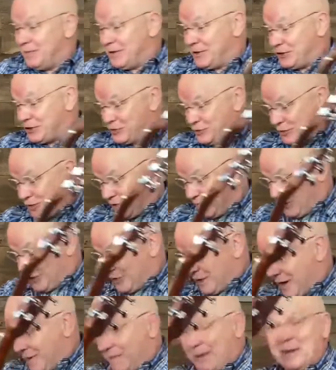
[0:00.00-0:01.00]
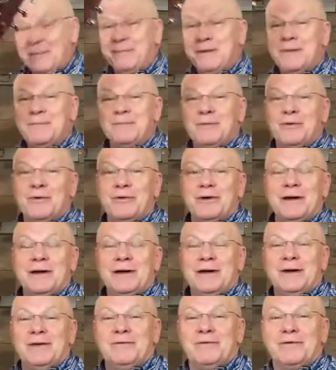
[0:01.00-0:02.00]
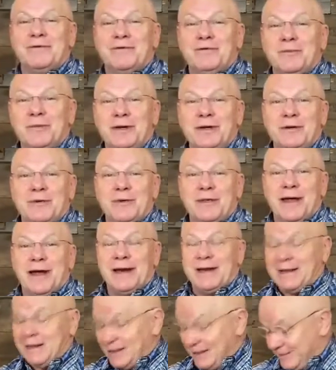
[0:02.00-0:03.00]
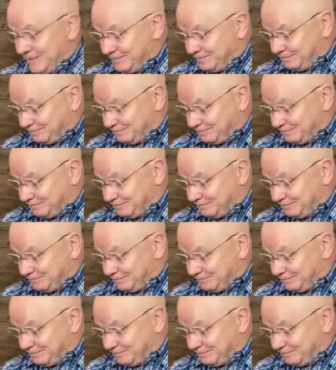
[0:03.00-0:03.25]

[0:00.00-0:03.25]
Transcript: I just want to know how many people were familiar with that hymn.